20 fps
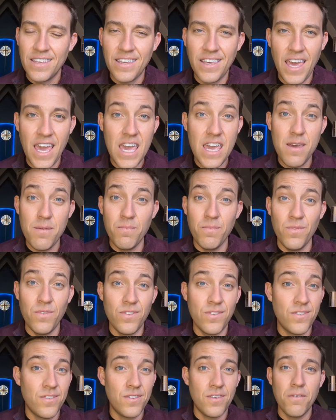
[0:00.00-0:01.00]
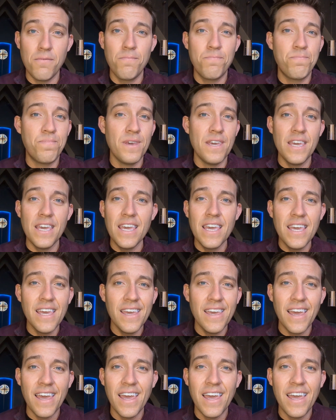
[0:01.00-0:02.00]
came to
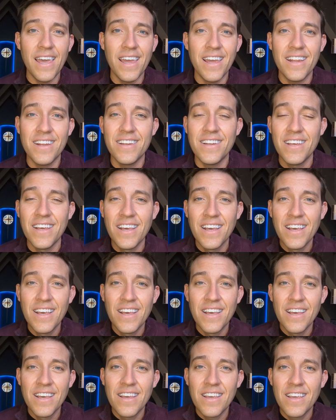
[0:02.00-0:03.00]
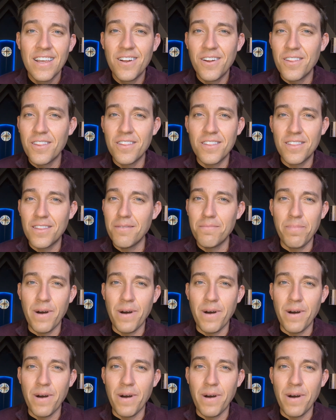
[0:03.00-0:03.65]
be and you know the